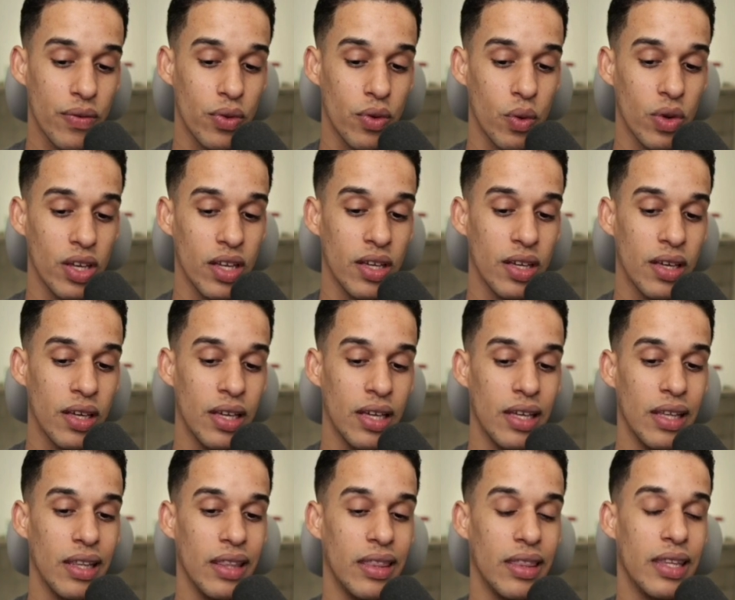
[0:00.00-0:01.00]
f3,
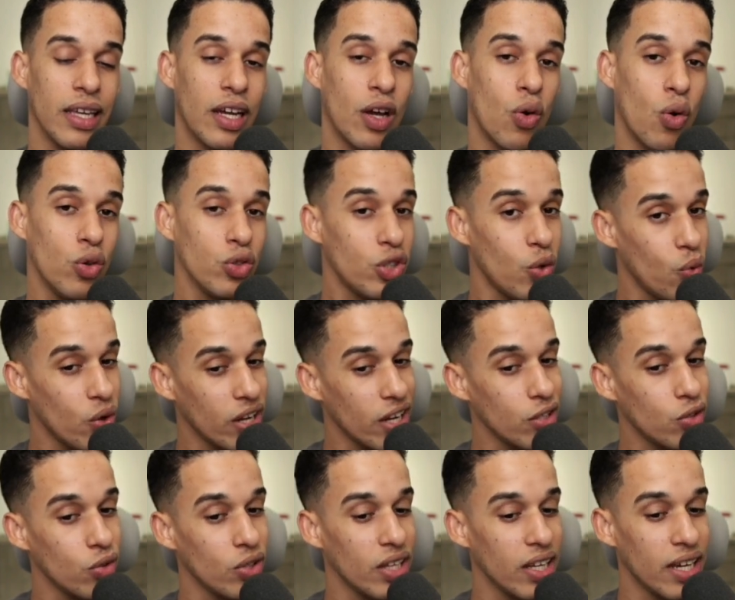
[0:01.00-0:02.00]
the closer we
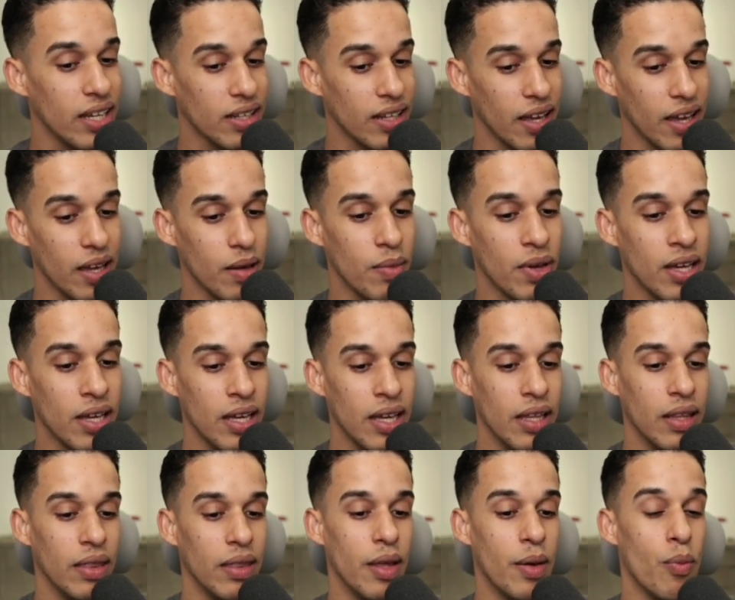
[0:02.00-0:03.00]
get to the end game,
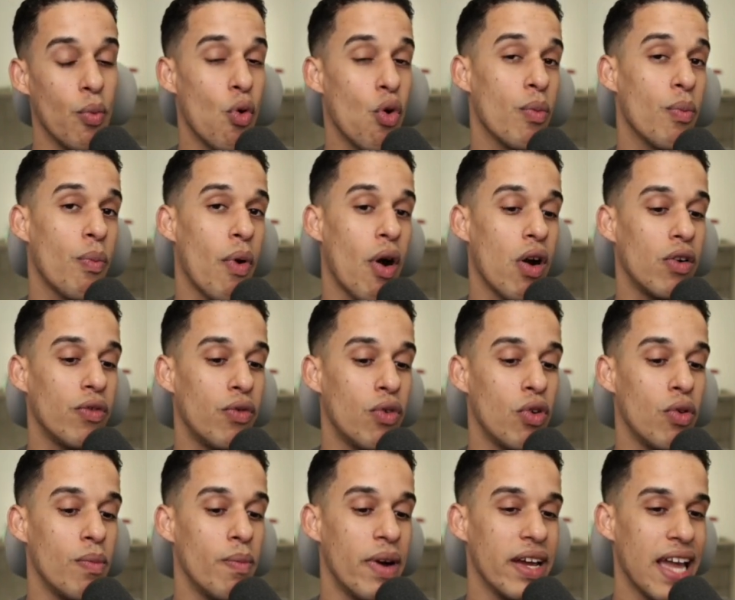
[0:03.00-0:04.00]
the more
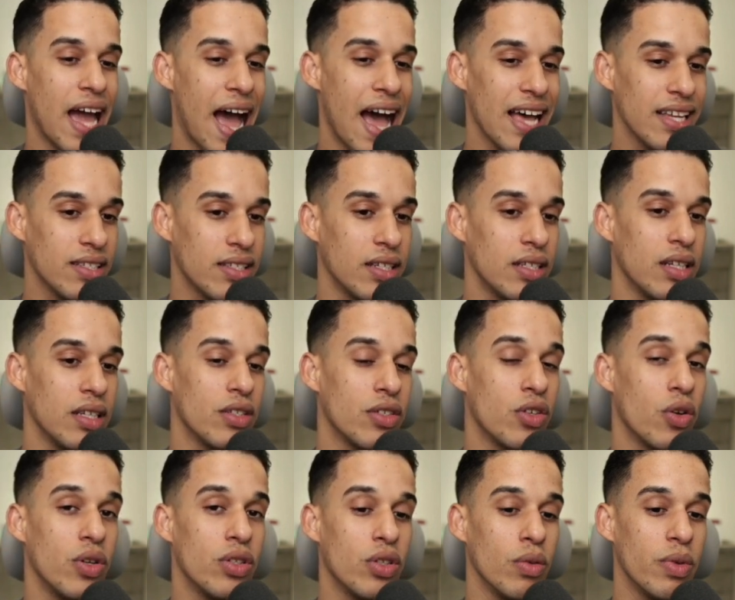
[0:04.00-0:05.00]
powerful my asset
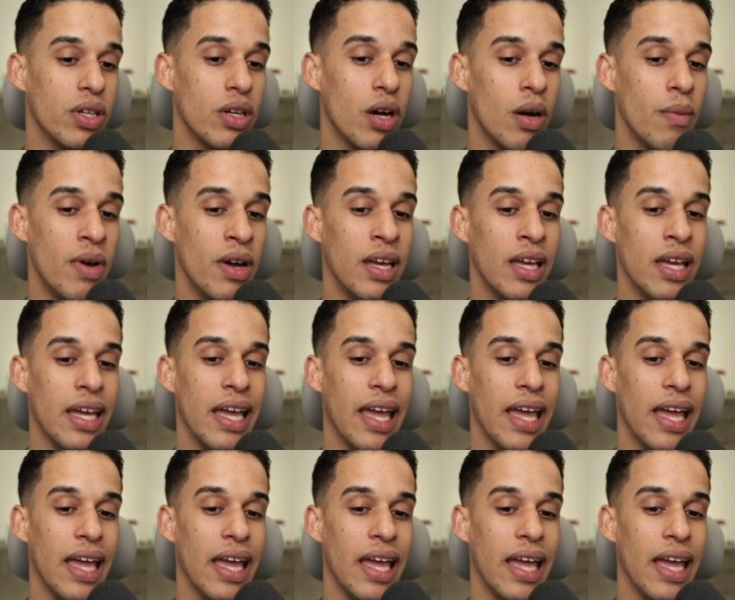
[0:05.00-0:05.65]
is going to become,